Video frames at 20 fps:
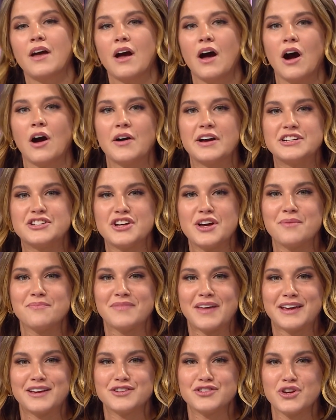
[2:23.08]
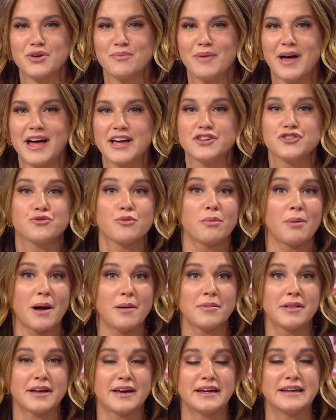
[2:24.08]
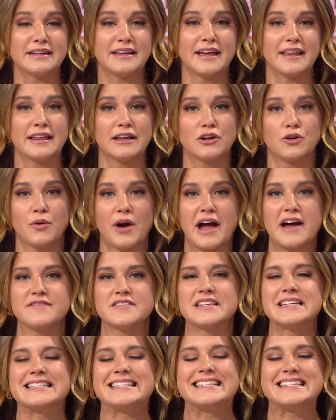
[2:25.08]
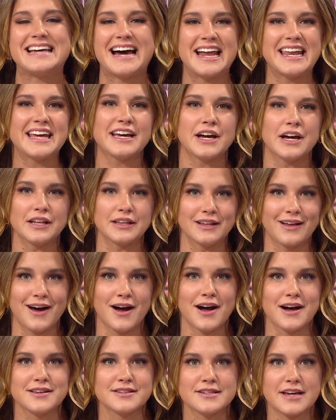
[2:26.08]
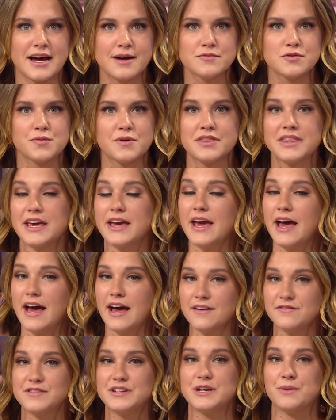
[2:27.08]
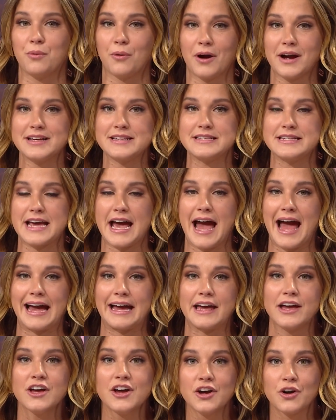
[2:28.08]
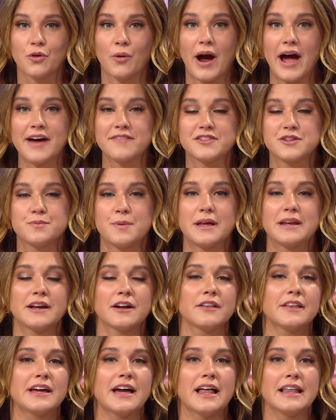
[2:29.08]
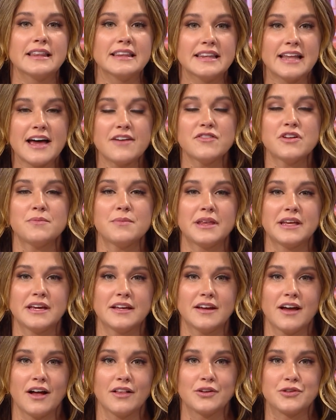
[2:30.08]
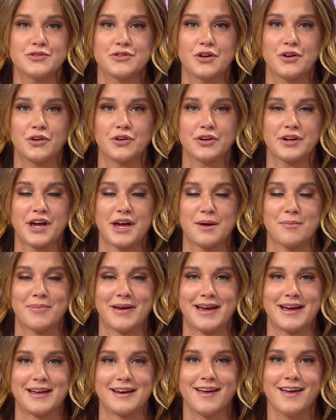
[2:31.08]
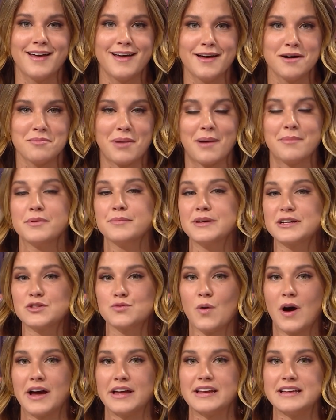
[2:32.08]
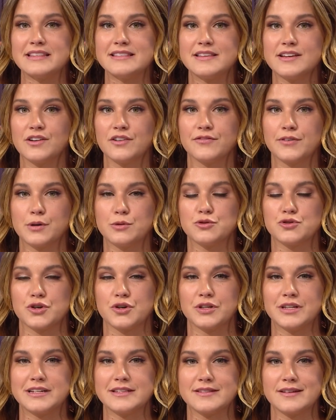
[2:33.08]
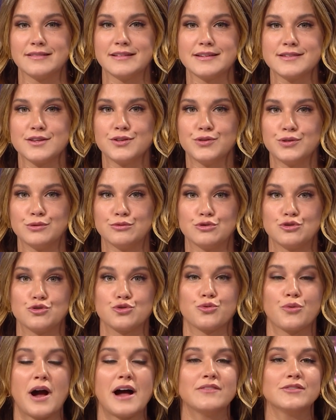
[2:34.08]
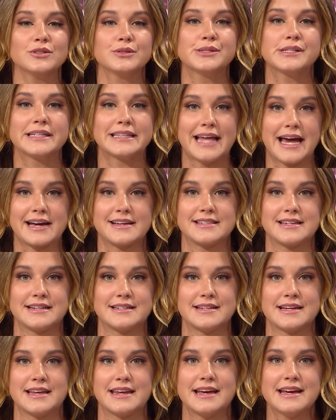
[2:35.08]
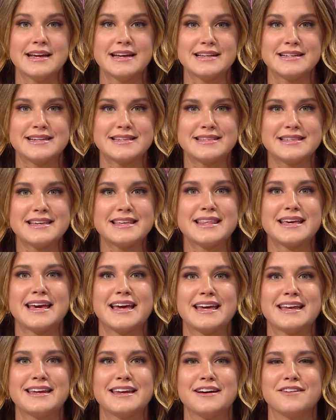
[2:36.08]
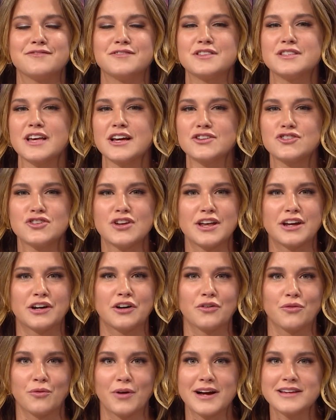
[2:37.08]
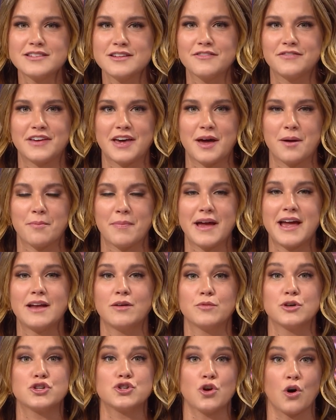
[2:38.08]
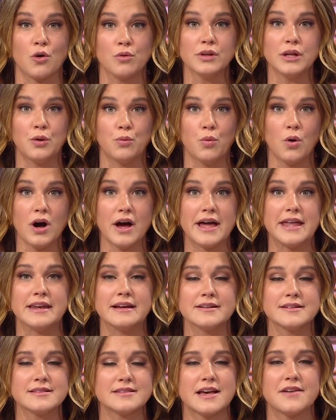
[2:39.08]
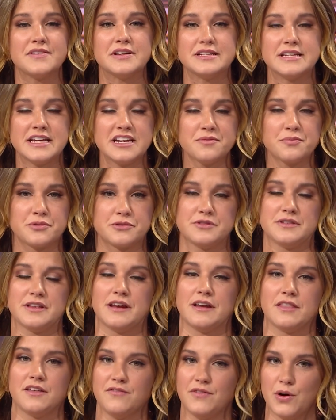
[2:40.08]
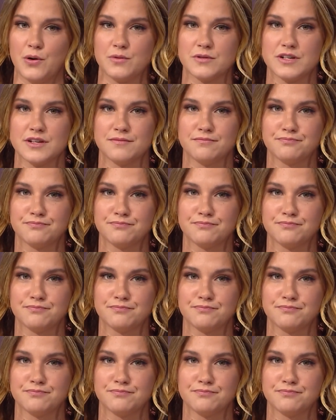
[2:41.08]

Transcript: All right, Jim, thank you so much. Republican Kelly Craft's stunning loss comes with a hefty price tag. Craft spent nearly $11 million on her campaign. Bobby McSwine and senior photojournalist Alyssa Newton traveled to Lexington to see the end of such an aggressive campaign, which only won 17% of the vote.